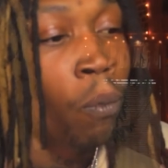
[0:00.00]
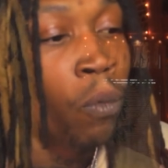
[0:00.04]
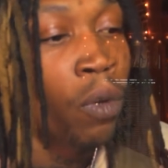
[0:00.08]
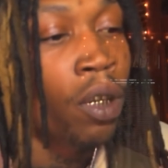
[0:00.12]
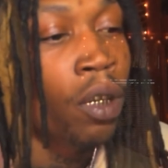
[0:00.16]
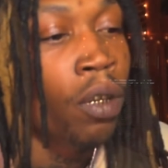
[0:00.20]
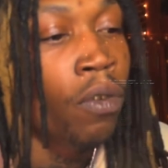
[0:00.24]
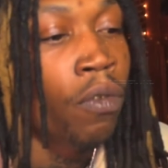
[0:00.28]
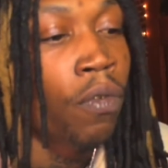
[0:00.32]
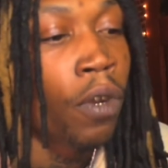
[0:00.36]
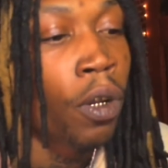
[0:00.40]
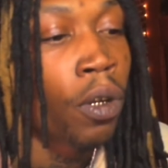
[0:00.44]

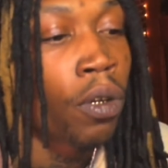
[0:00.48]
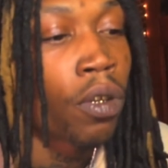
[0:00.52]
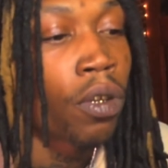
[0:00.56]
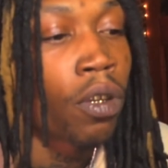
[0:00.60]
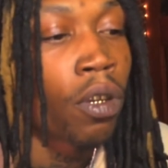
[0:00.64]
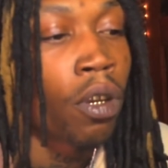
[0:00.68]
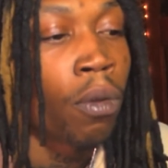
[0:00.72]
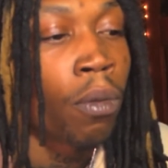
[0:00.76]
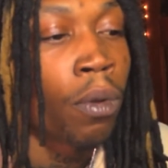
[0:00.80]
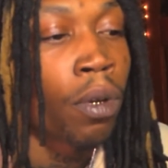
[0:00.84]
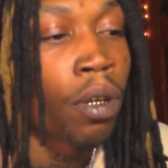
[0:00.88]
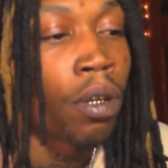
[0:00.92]
really focused
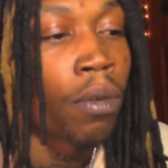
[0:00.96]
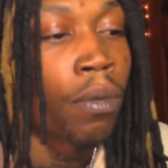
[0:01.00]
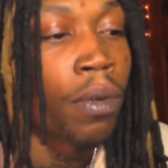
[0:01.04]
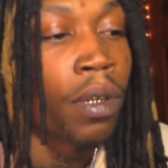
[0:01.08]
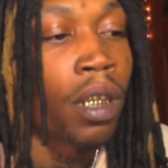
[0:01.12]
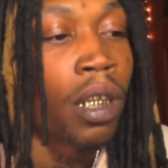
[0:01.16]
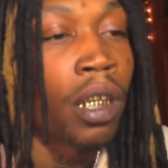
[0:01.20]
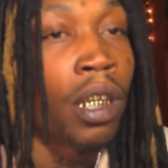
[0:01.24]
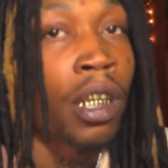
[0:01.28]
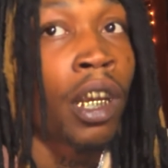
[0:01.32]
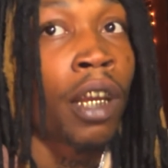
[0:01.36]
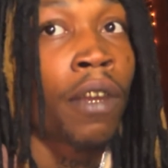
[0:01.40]
on working with
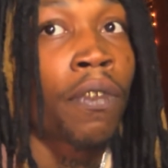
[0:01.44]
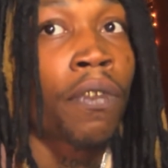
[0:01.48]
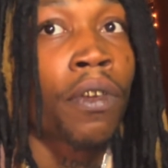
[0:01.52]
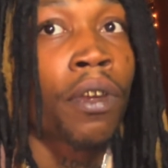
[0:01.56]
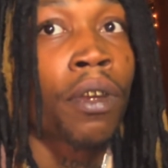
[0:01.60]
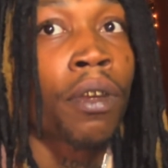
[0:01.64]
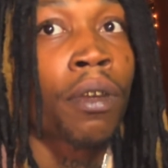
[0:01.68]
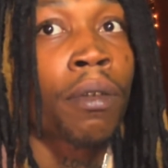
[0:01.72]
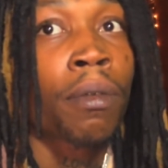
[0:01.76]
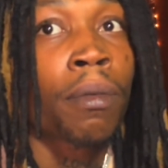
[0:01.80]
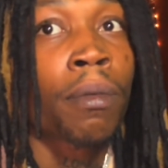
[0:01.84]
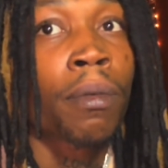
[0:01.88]
TJ
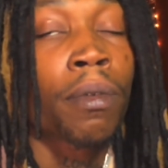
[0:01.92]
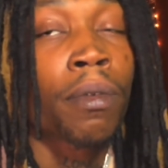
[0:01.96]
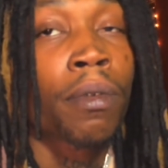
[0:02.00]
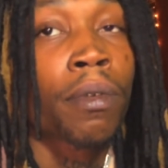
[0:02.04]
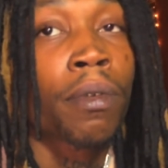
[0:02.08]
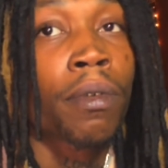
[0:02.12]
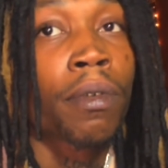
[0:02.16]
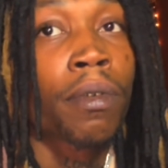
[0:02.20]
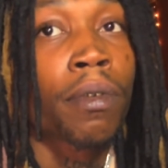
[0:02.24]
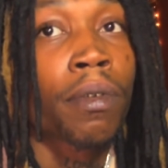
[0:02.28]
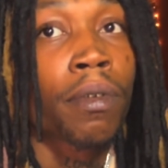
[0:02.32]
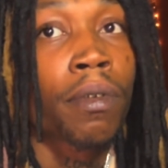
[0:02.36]
Filmz
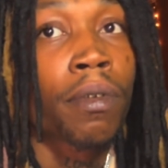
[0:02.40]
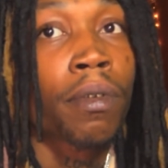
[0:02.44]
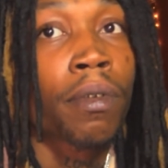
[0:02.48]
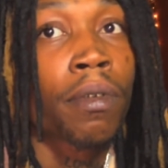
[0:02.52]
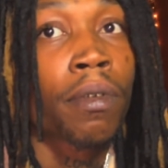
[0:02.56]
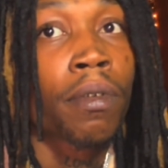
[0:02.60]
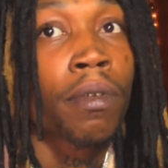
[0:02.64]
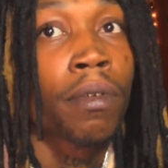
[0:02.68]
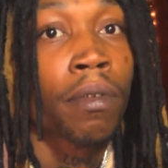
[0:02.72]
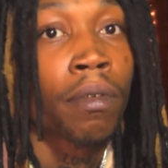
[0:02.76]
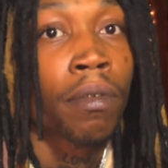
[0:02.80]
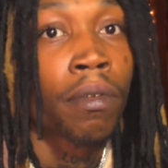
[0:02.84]

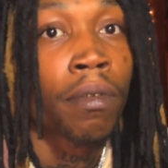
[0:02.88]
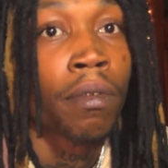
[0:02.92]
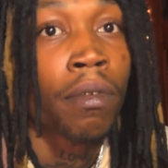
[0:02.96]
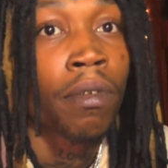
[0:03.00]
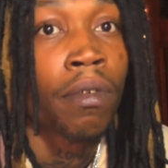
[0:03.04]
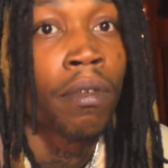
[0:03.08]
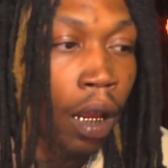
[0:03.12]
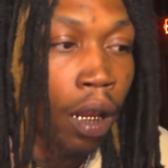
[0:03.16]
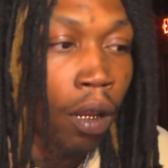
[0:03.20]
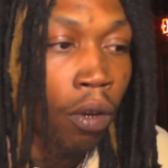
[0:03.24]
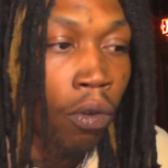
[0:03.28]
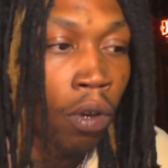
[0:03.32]

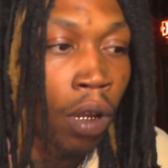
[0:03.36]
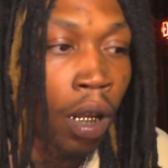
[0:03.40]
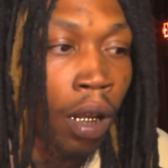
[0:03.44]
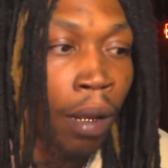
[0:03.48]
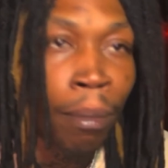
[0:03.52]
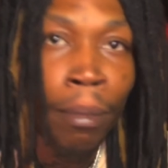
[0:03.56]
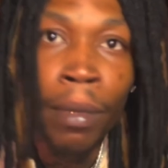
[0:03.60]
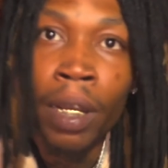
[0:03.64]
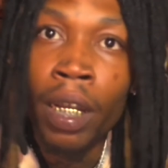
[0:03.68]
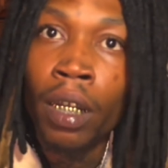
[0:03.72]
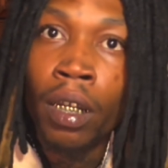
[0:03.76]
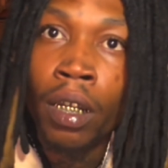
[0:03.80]
you know,
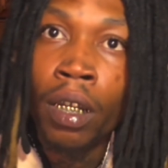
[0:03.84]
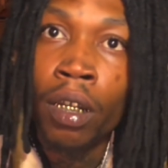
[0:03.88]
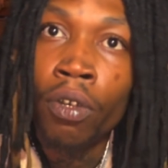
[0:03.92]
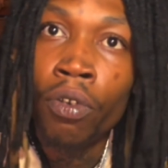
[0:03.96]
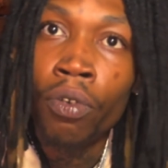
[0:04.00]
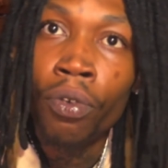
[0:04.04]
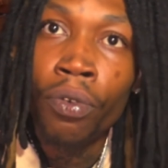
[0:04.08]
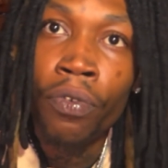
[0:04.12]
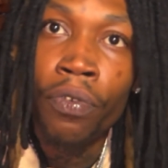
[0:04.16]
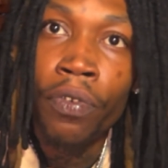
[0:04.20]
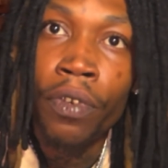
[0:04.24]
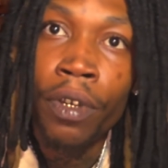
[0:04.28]
Melly and
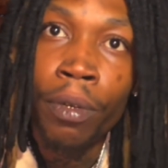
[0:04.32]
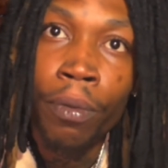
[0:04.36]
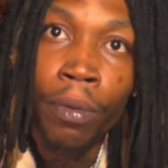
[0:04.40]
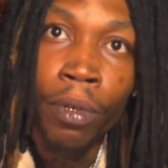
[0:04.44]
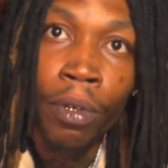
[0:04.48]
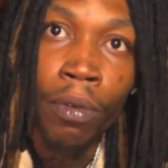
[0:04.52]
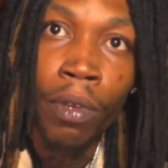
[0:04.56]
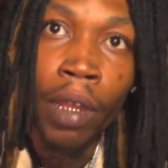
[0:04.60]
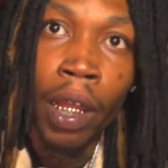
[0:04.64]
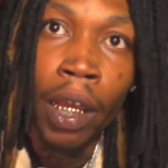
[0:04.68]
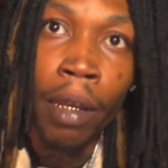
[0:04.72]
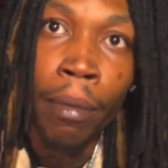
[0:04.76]
Drew Fent. when you
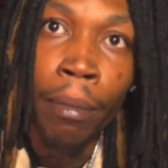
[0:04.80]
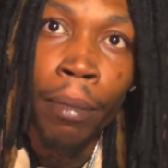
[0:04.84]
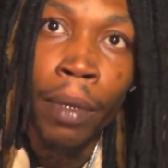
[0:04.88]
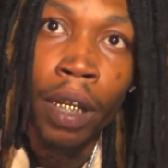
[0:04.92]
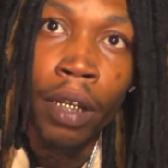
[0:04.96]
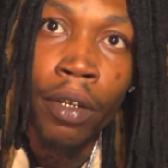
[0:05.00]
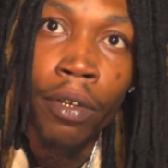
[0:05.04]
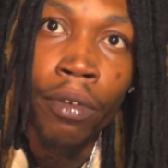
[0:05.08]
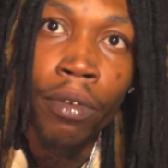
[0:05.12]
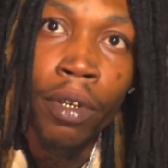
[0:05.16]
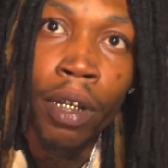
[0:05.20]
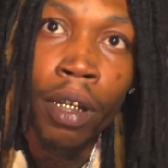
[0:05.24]
think of
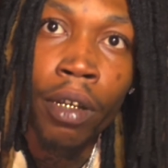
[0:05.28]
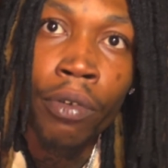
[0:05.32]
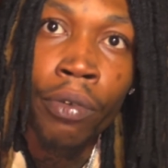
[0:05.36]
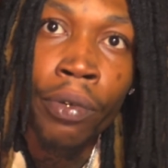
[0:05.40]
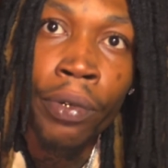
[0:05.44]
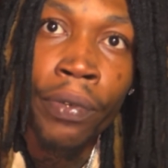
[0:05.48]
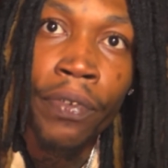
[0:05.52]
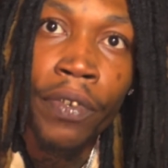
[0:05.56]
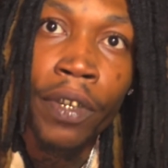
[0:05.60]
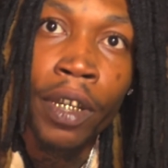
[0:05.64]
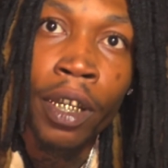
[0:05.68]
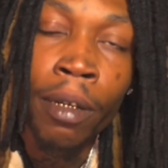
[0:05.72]
Melly, you think of Drew
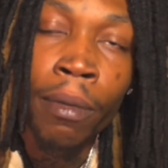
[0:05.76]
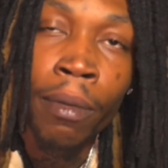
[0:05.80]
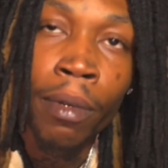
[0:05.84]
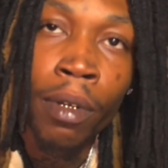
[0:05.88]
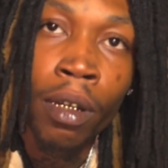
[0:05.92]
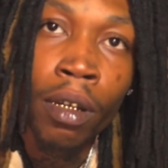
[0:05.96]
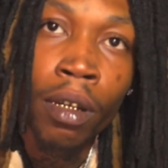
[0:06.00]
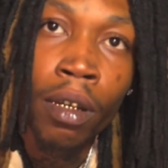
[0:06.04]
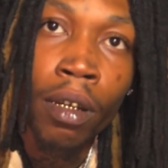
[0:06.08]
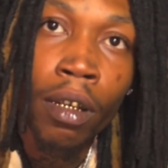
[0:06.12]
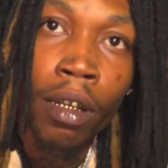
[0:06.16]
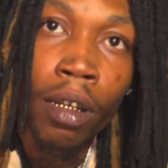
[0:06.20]
Fenton.
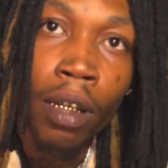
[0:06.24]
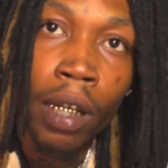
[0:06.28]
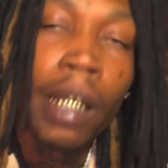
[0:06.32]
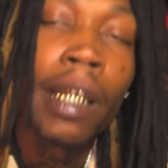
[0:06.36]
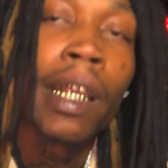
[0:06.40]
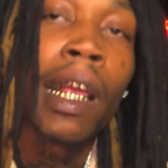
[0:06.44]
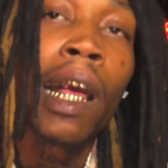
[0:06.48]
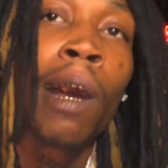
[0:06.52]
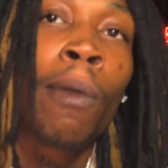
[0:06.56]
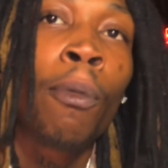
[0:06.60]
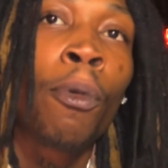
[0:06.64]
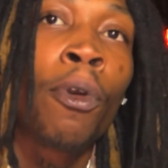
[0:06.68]
That's
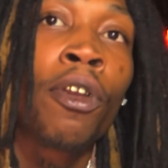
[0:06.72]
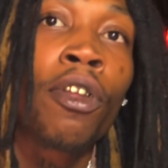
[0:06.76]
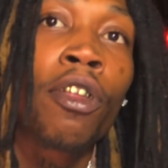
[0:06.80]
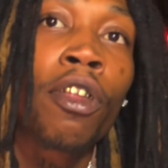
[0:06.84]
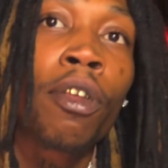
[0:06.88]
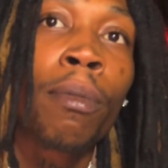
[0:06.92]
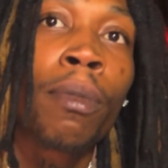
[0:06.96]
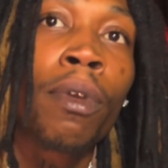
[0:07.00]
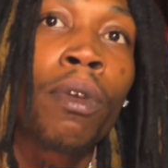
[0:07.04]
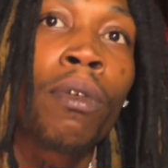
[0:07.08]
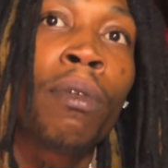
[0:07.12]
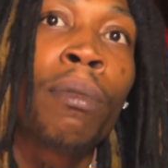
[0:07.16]
how I wanted to
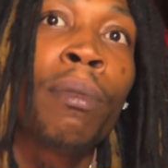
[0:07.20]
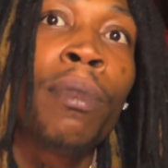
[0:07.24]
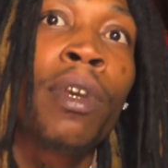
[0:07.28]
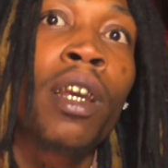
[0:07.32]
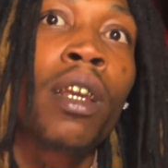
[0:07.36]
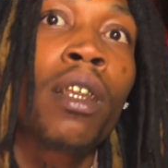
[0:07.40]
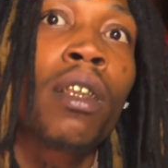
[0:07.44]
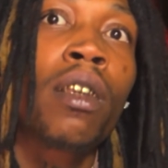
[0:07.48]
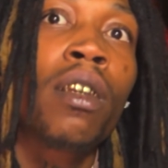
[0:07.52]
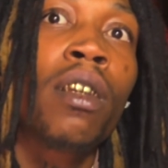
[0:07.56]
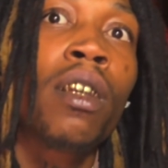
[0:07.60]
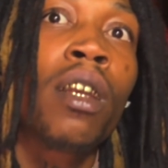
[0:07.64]
be with me
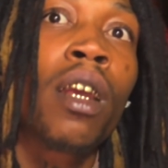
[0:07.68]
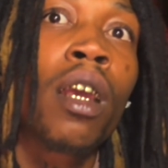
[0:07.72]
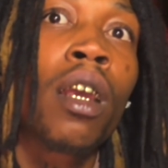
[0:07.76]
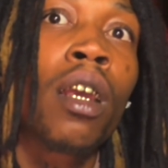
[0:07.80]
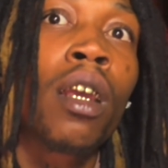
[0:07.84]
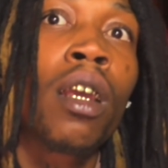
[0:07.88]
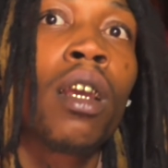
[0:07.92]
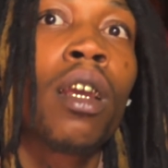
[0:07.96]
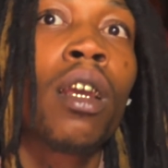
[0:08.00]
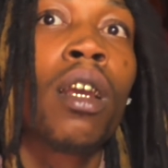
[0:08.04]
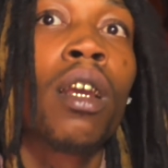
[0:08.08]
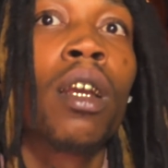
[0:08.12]
and TJ.
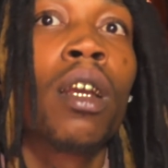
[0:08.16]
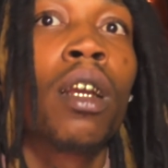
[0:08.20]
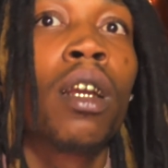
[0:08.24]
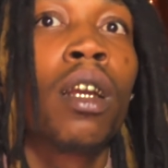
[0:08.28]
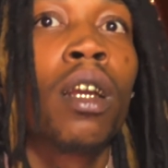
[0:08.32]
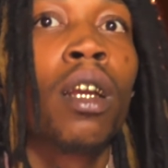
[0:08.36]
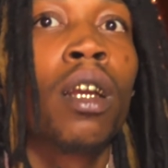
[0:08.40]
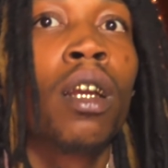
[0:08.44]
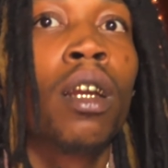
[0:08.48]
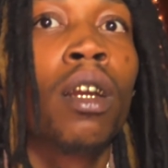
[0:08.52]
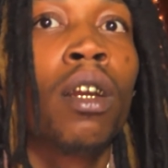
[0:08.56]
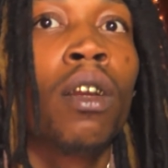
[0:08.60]
Mm-hmm.
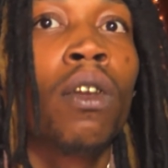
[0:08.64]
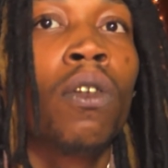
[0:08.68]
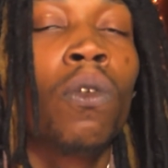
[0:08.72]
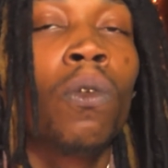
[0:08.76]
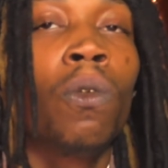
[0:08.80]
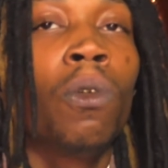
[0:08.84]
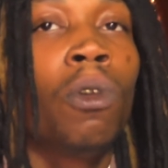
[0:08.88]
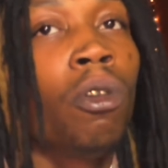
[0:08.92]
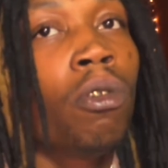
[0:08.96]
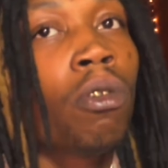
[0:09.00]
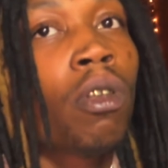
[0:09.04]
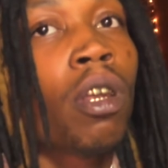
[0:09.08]

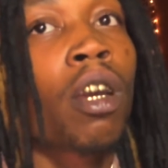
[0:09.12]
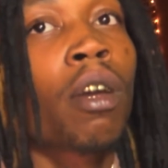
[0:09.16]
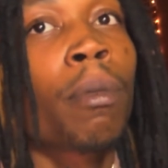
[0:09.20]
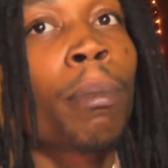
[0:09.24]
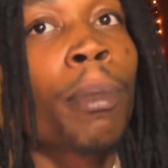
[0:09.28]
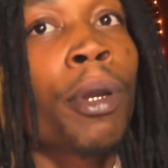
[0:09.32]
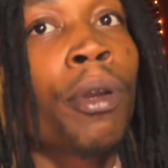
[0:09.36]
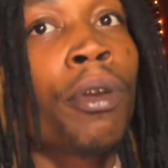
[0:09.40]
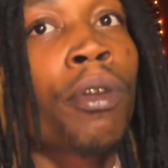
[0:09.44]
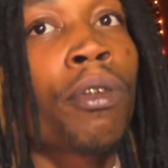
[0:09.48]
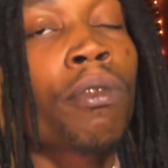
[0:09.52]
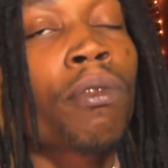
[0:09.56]
When you think of
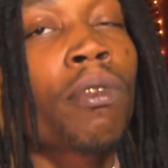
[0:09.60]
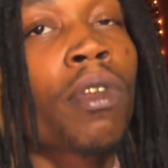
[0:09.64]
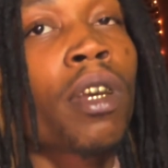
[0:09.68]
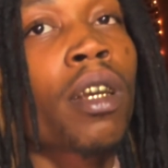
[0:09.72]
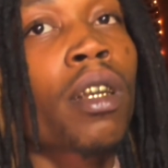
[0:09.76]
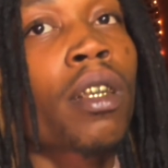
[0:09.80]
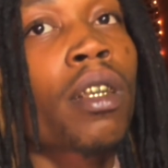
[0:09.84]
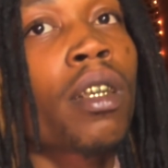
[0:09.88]
Murda, you think of